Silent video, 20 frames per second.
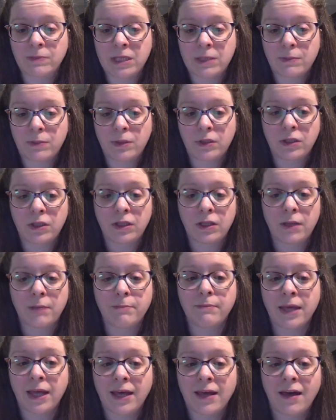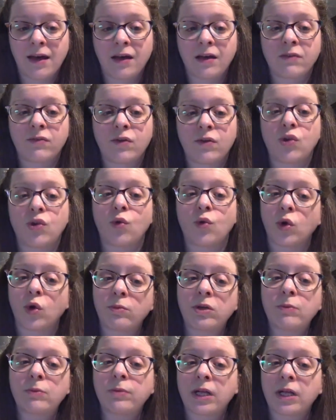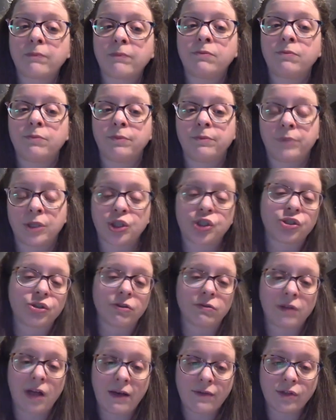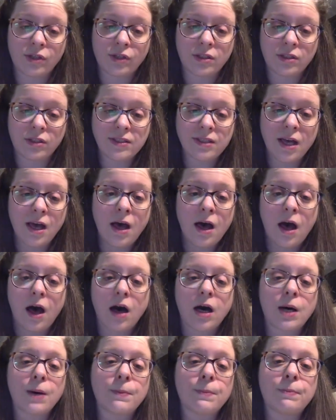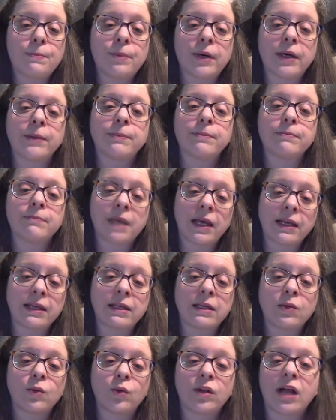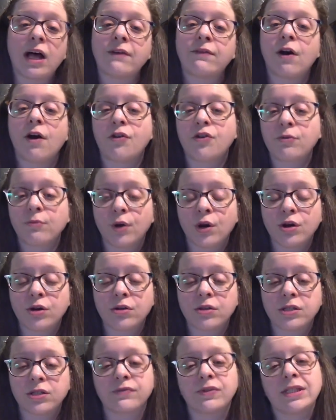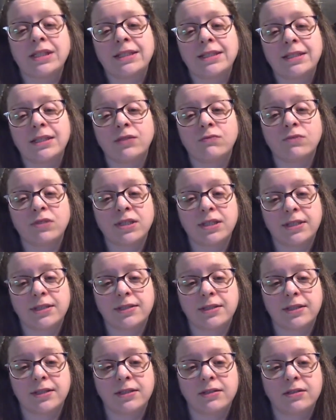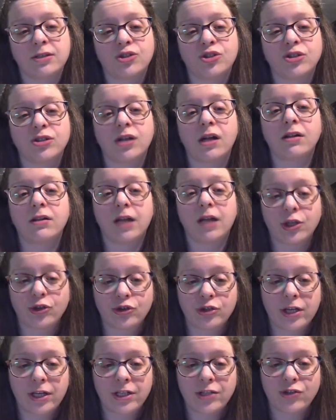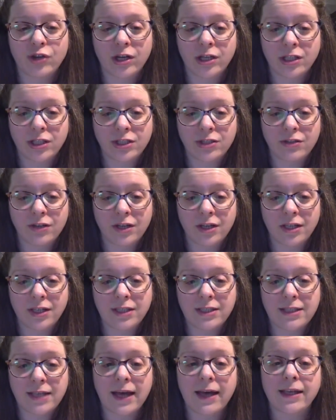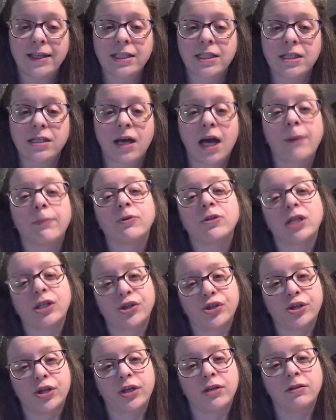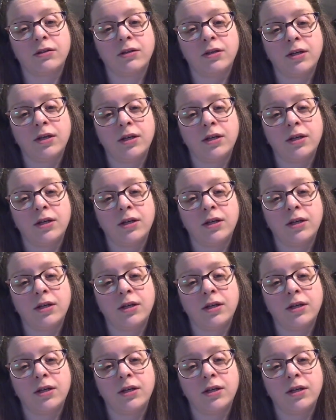people may have normal blood sugar levels, but many will have other markers of insulin resistance, such as electrolyte triglycerides and hypertension.